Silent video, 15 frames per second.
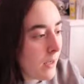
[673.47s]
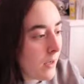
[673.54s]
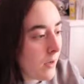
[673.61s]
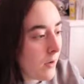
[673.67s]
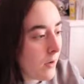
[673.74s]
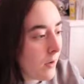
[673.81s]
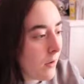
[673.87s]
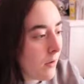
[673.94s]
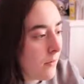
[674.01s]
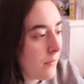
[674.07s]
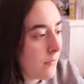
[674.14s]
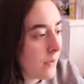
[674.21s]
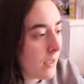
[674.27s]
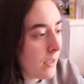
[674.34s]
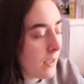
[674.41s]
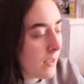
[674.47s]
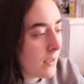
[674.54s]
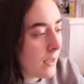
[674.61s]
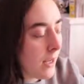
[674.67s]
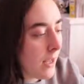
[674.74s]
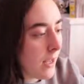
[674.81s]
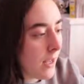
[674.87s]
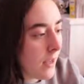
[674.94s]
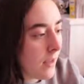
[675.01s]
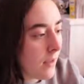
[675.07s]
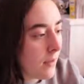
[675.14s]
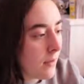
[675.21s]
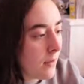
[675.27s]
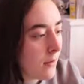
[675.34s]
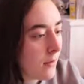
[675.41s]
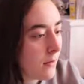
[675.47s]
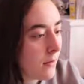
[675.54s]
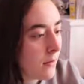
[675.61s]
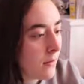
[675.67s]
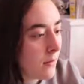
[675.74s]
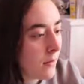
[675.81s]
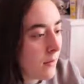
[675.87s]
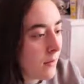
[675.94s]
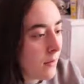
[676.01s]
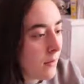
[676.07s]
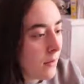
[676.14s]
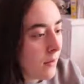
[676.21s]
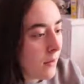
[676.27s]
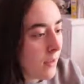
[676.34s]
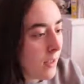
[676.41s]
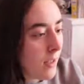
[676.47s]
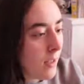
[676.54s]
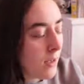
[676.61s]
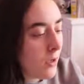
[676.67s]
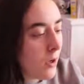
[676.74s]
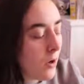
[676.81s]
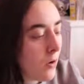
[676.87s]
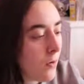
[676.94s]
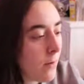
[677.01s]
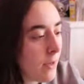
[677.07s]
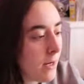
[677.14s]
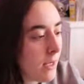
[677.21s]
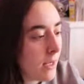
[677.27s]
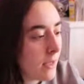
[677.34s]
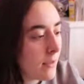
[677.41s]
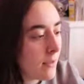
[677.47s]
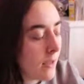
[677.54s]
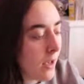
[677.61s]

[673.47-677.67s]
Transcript: here all freaking day. And nobody has